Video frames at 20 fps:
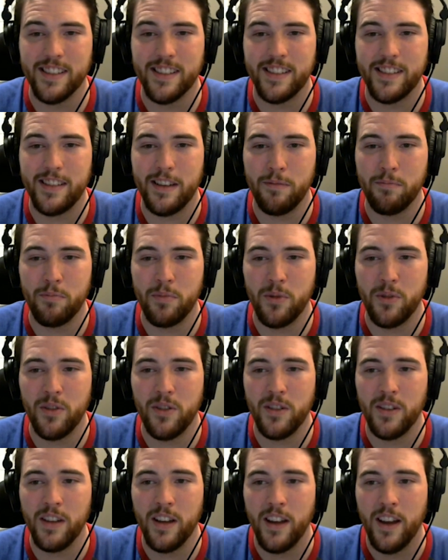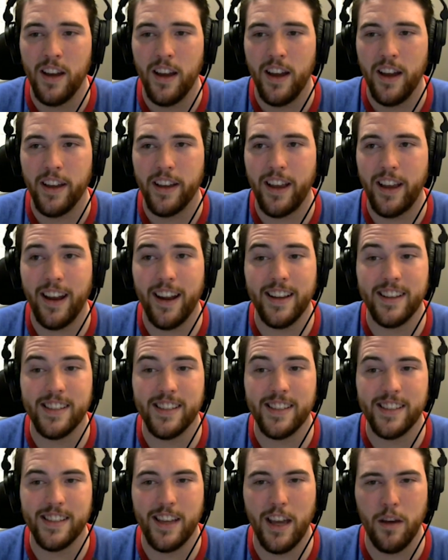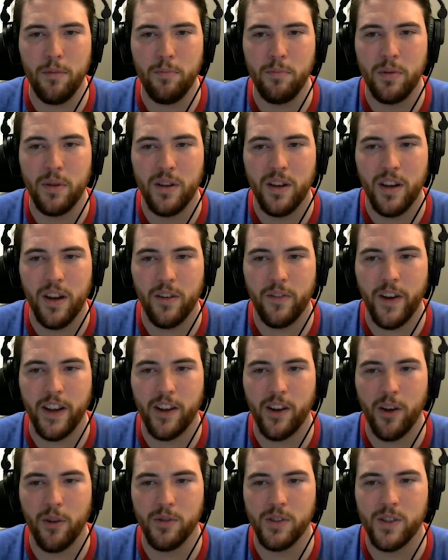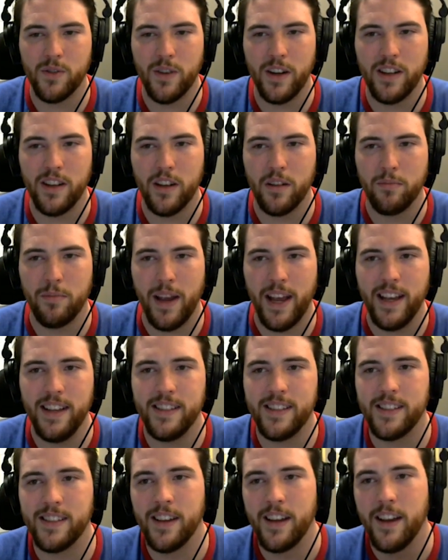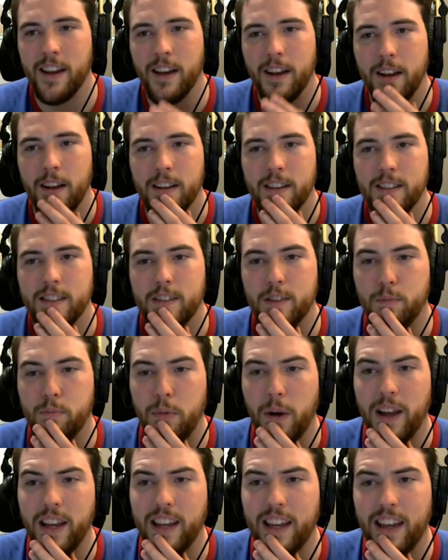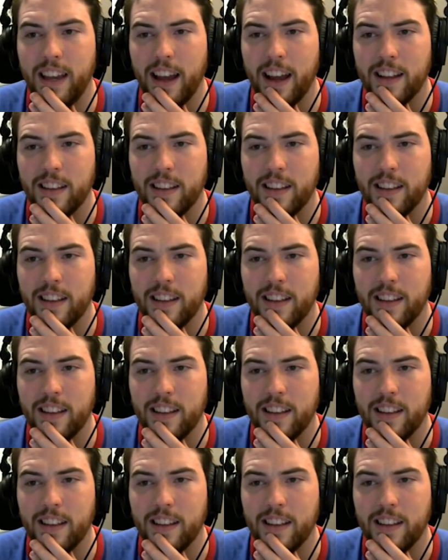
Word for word: and simple. Can I skip if I go straight to the mace? Spiky